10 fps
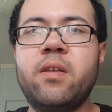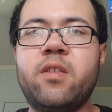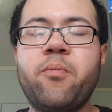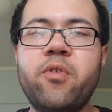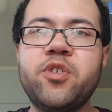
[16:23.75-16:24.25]

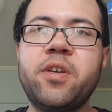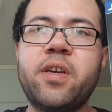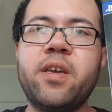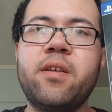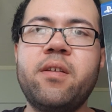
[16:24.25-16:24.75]
the
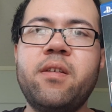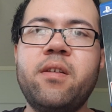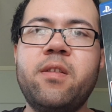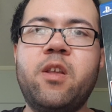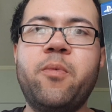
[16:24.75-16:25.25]

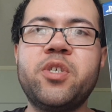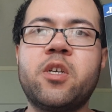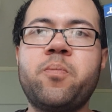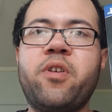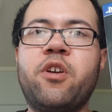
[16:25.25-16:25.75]

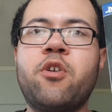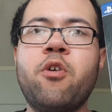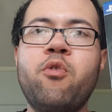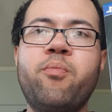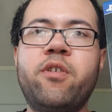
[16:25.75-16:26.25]
music's pretty cool,